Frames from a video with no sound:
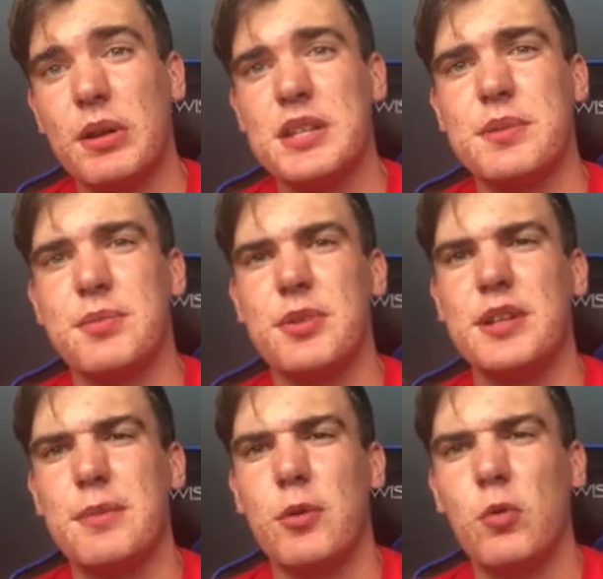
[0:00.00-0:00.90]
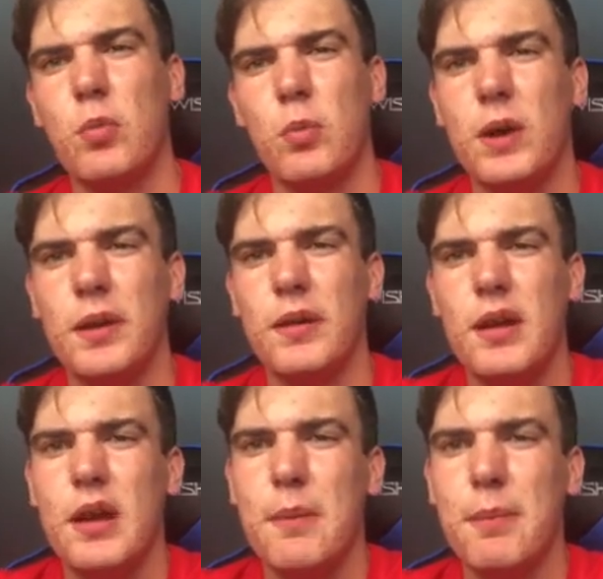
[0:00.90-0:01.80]
That's a pretty important one,
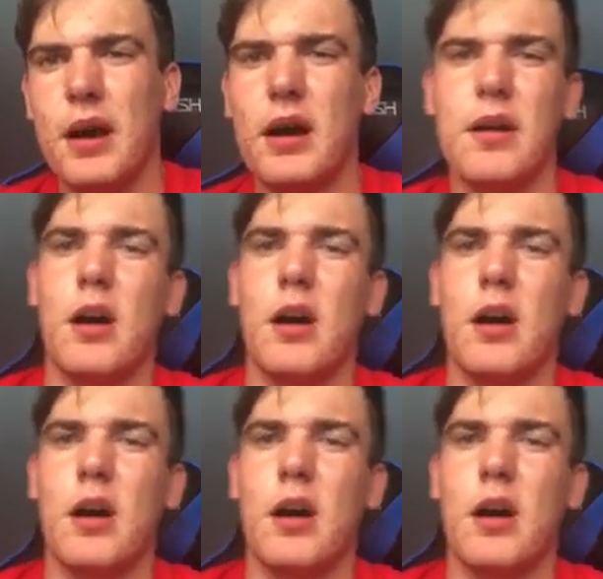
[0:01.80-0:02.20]
but